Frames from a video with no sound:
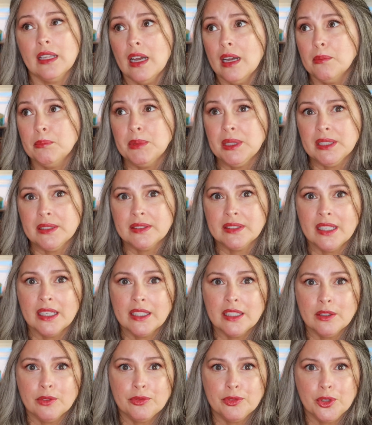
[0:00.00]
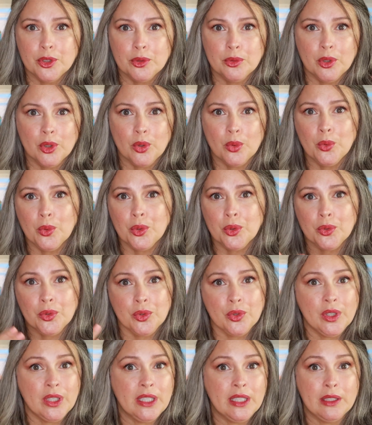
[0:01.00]
That means that if you are
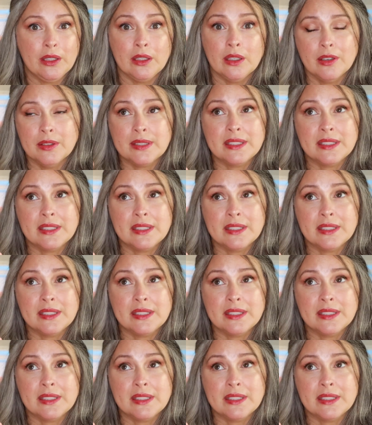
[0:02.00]
ordering